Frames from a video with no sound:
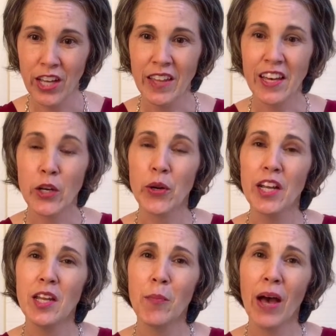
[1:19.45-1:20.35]
that
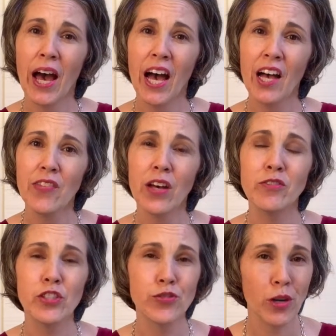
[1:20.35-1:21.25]
created a path of
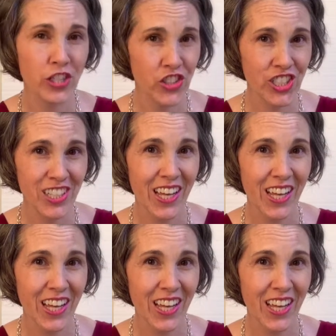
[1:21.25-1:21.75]
destruction